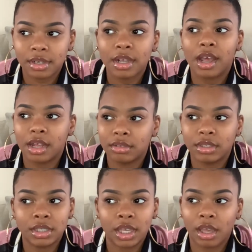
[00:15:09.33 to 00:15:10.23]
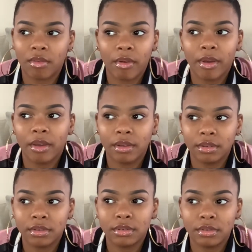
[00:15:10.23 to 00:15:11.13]
Yeah, it was the second one.
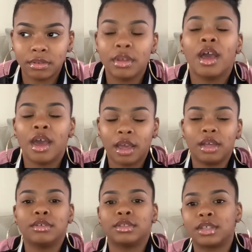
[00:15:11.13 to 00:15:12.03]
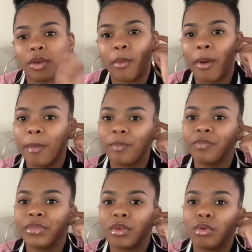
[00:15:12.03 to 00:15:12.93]
It was the second one.
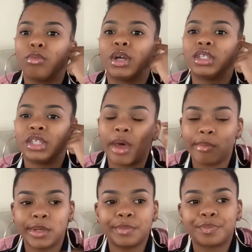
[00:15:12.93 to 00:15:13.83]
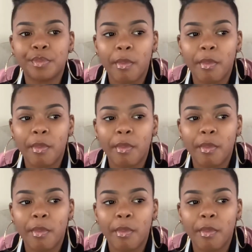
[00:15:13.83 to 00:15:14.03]
We watched that one.